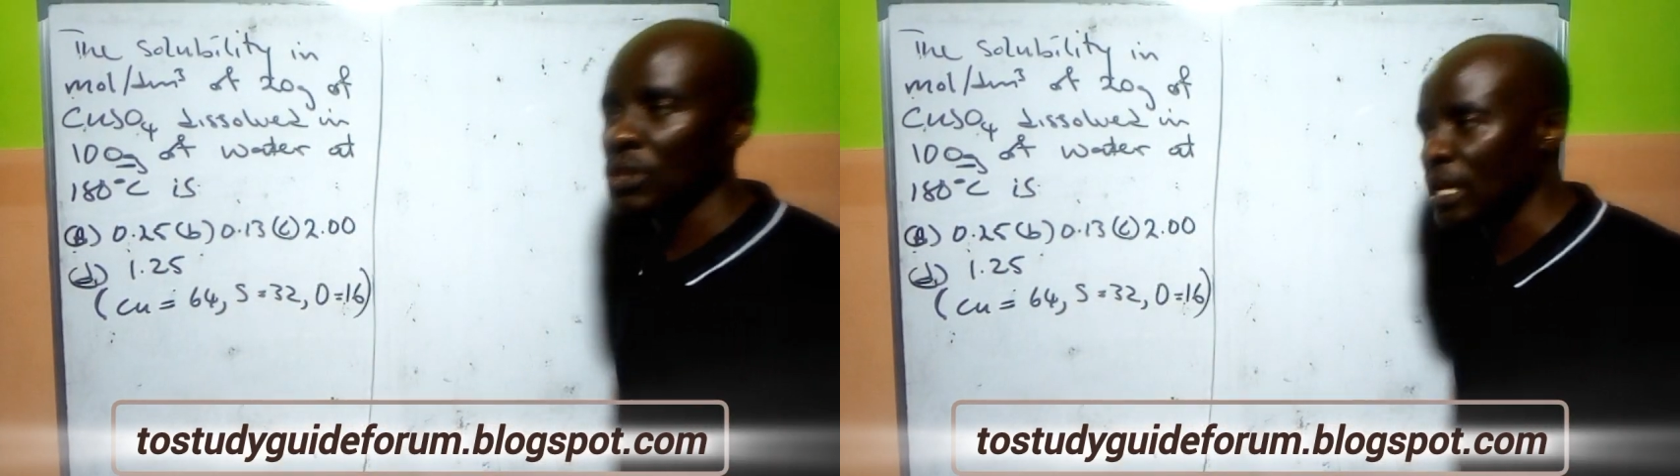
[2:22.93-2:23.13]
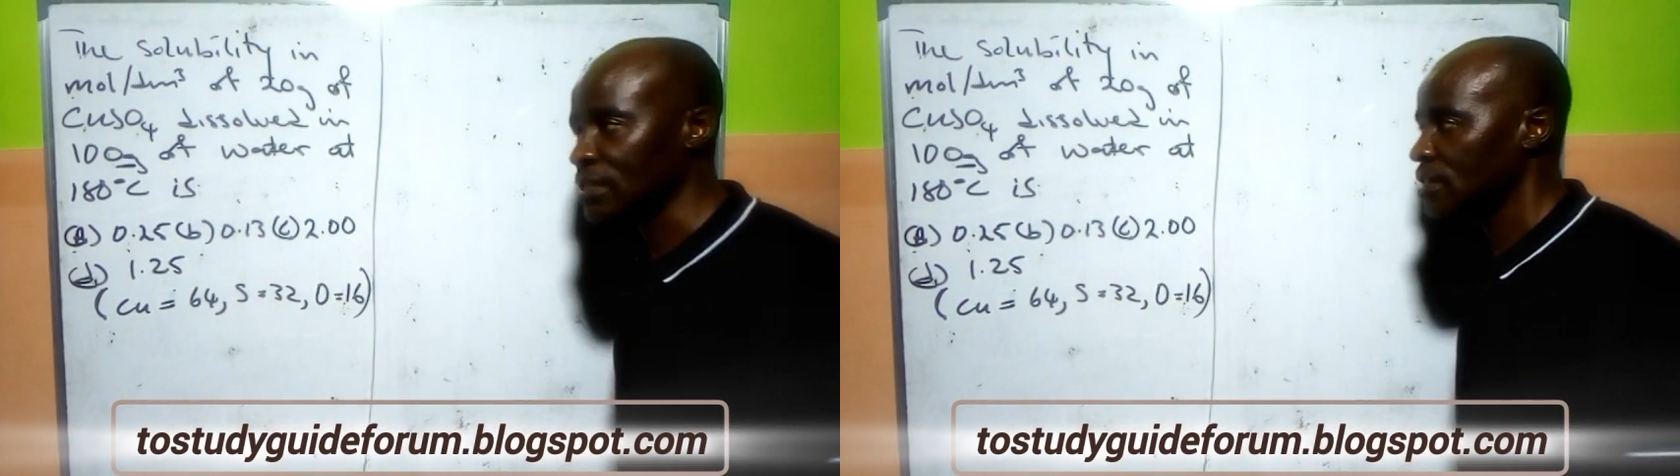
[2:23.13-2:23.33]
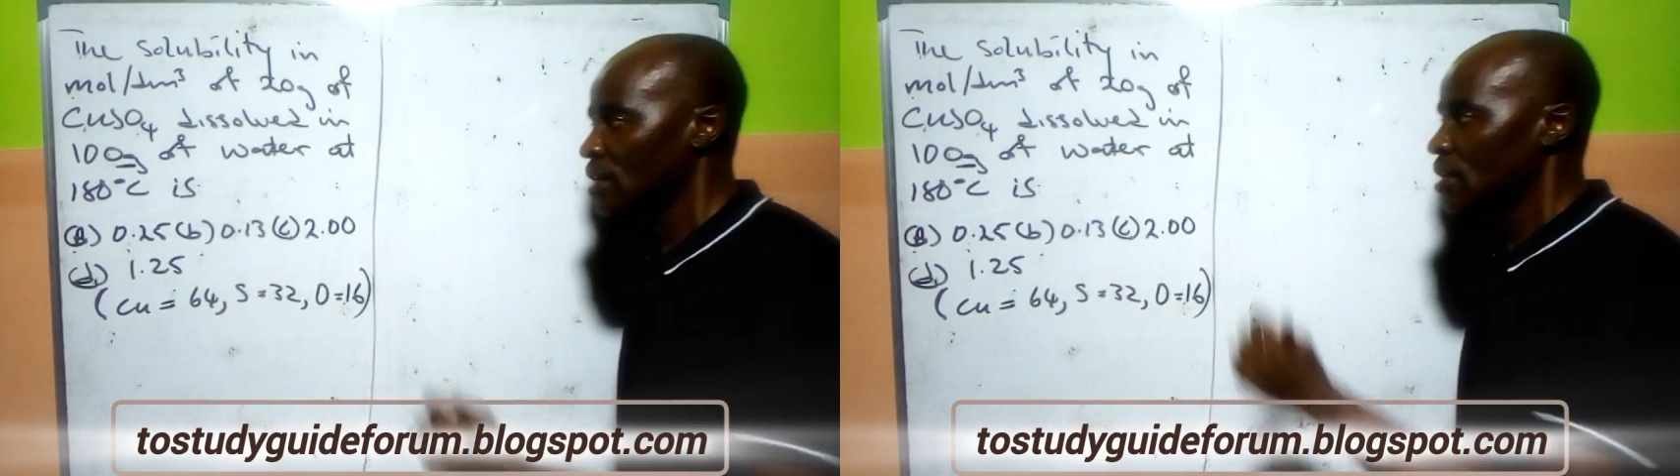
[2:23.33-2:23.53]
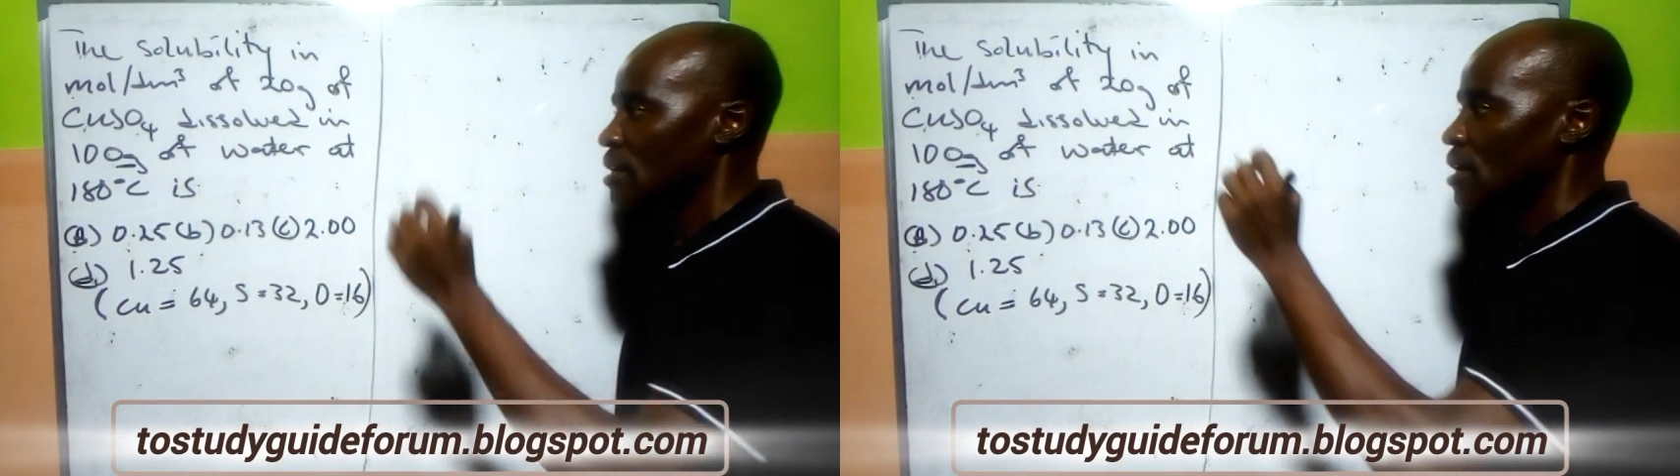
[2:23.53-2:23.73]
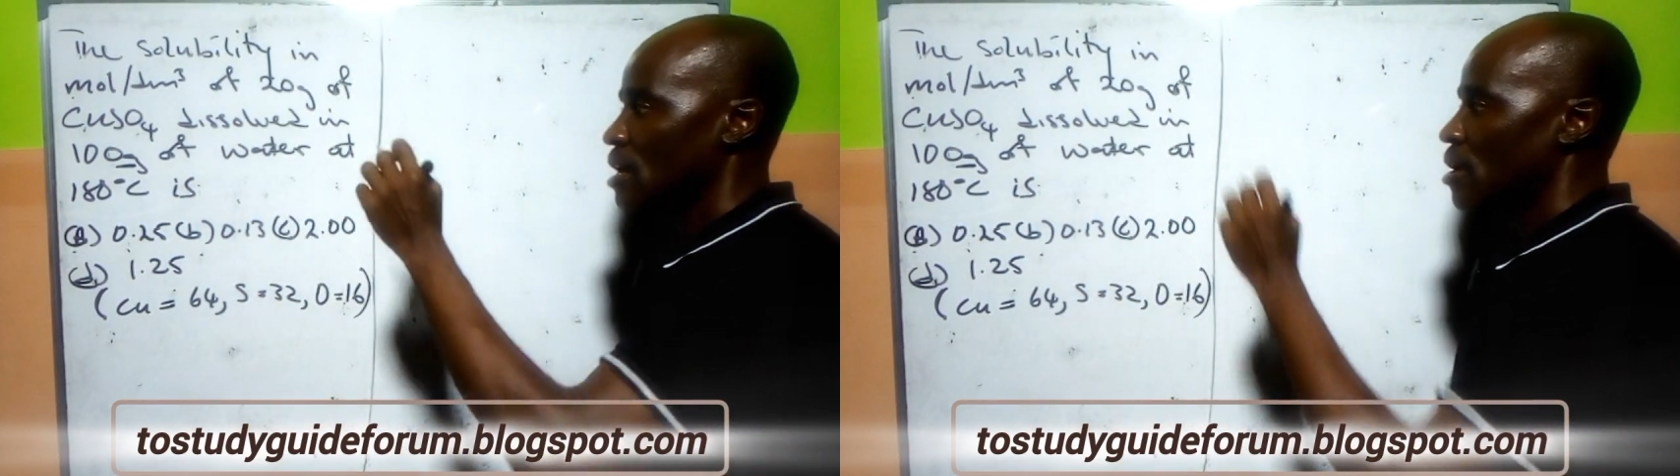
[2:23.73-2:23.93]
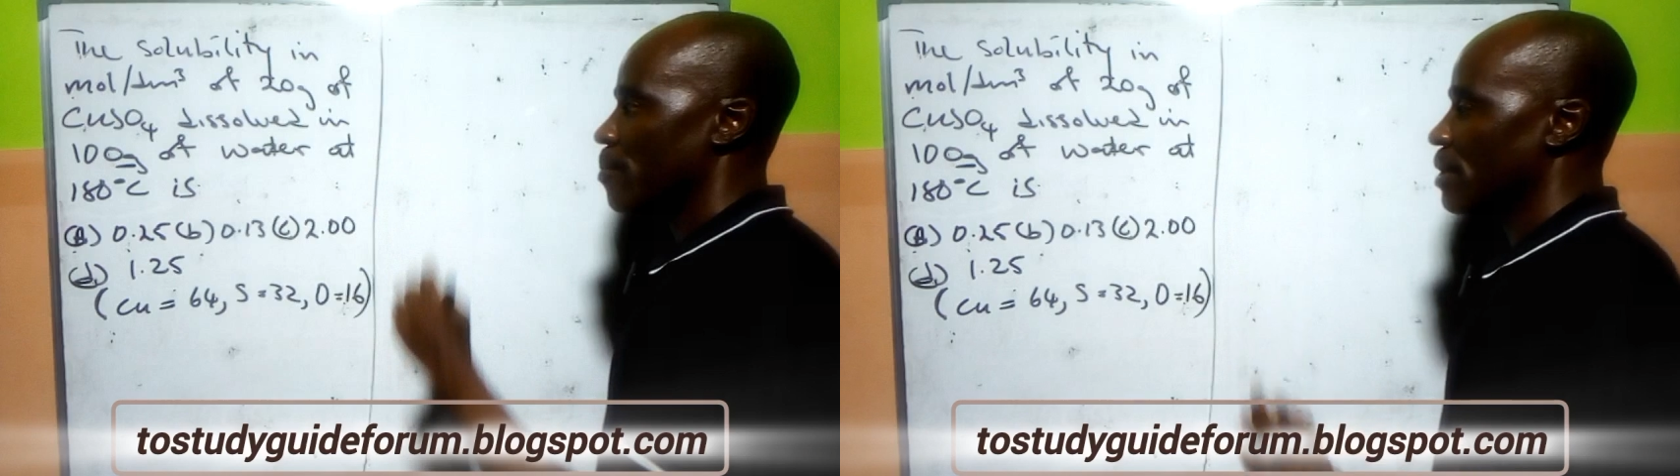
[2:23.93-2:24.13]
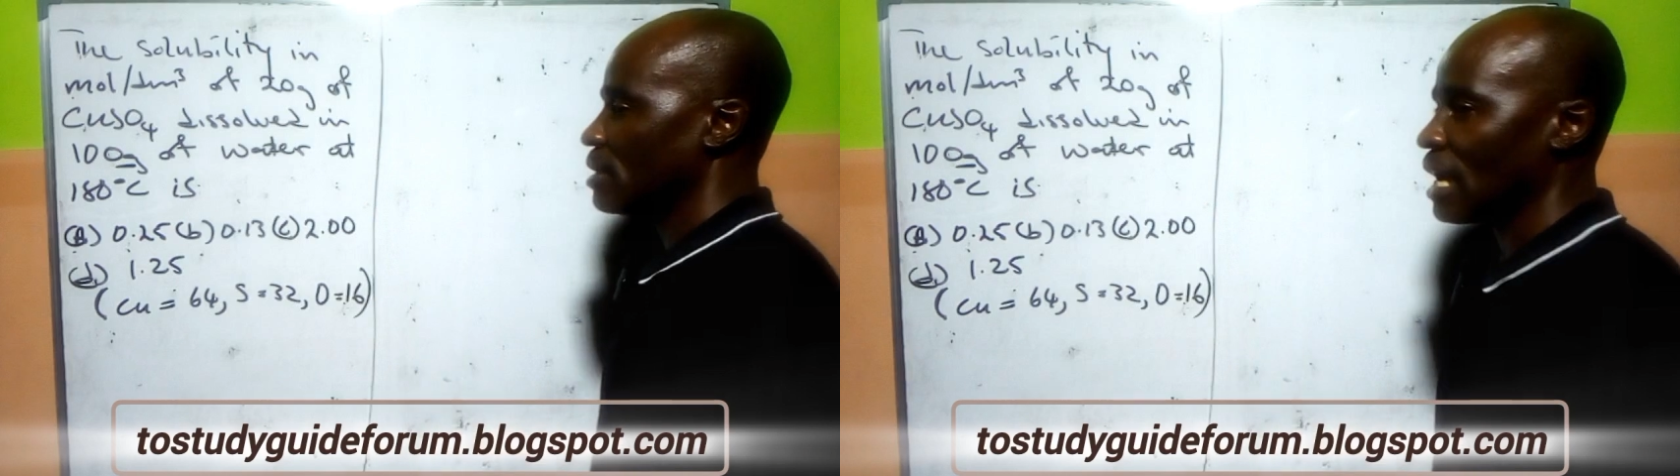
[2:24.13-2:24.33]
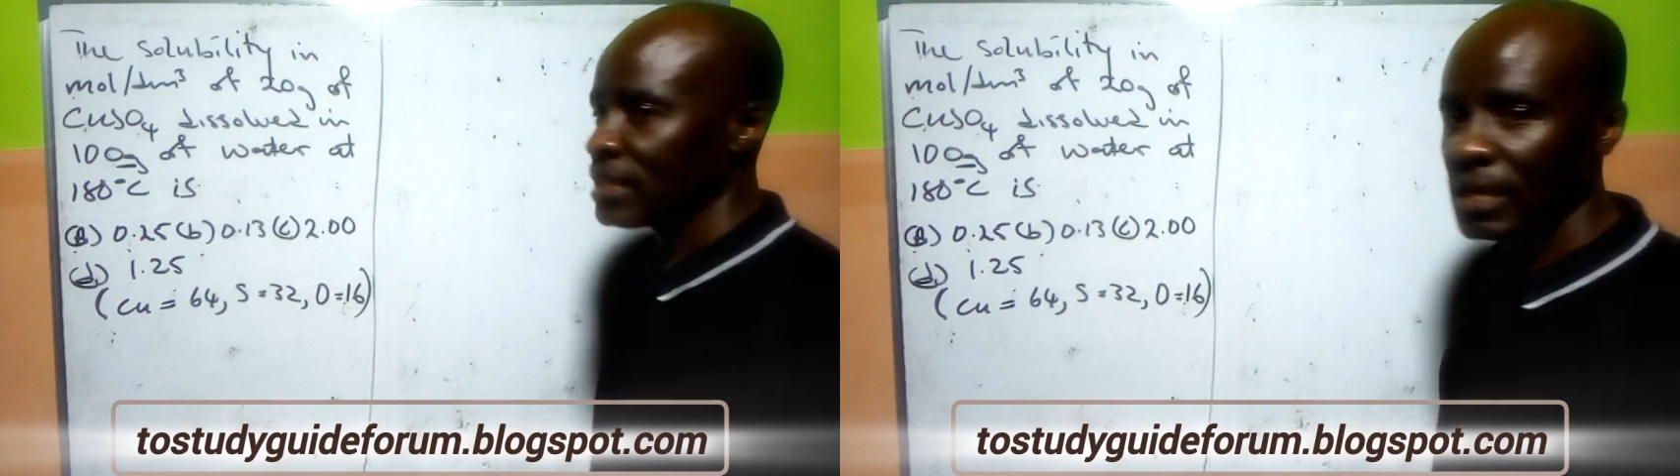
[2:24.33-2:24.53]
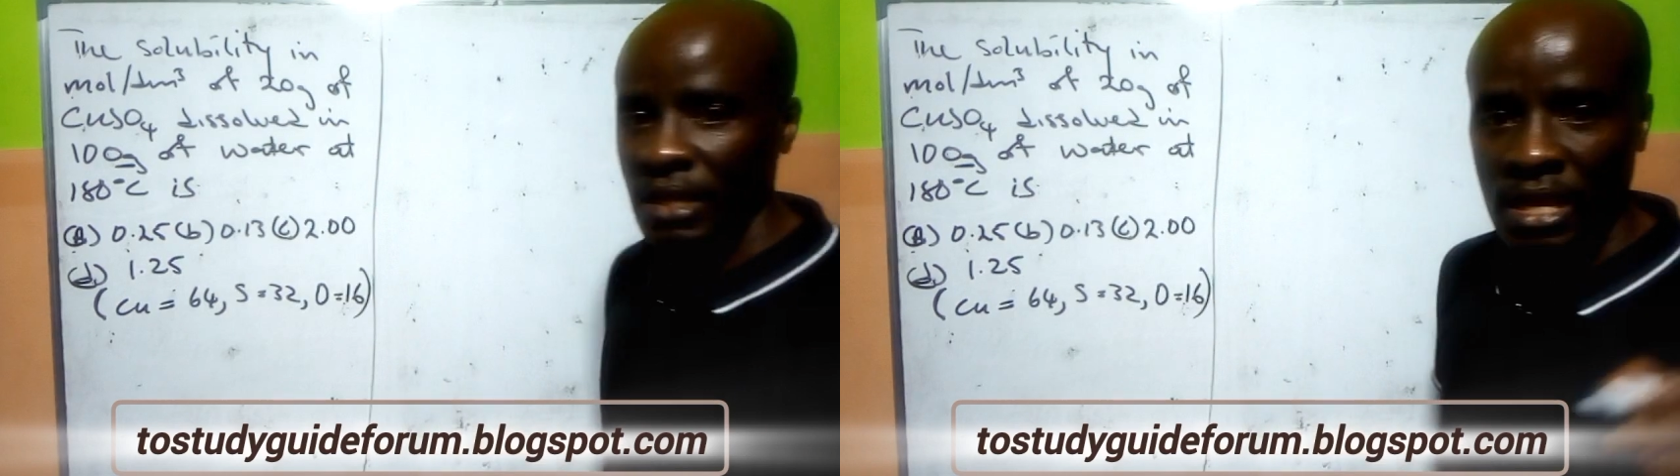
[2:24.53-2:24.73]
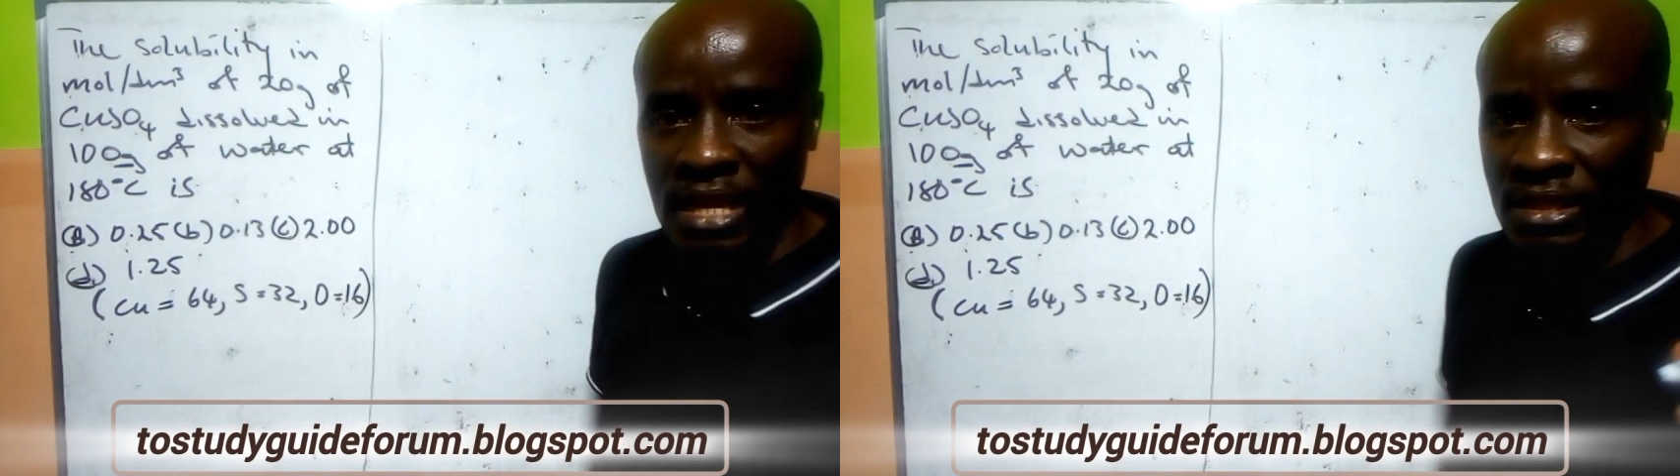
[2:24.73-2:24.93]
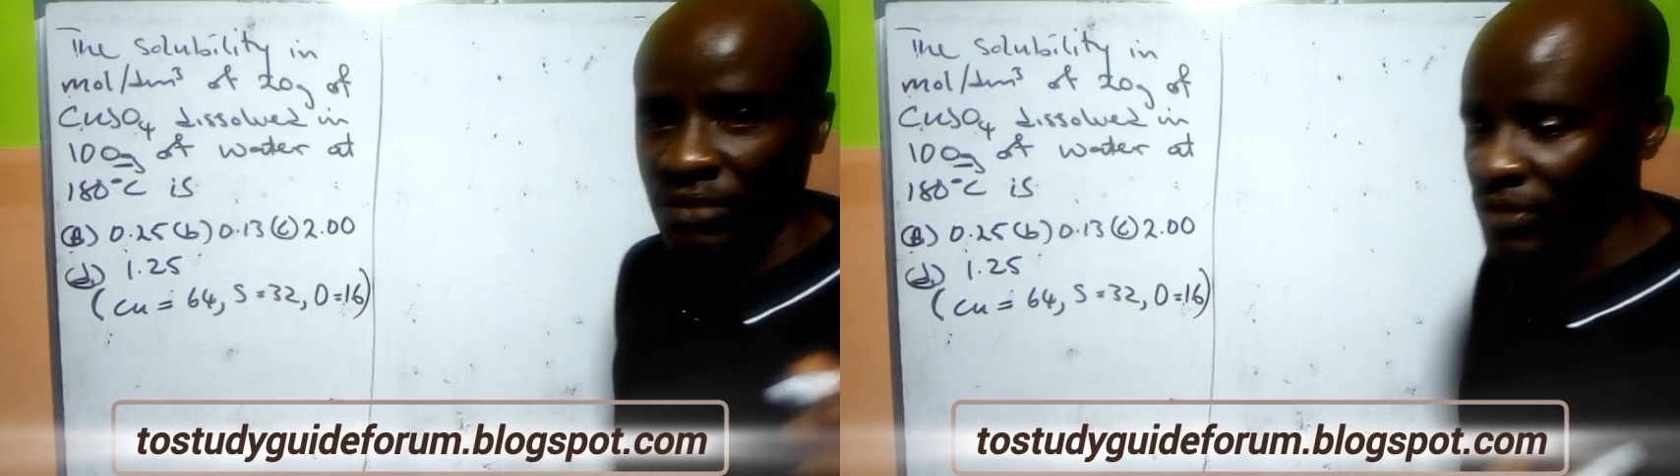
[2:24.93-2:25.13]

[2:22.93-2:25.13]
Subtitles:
that being that the relative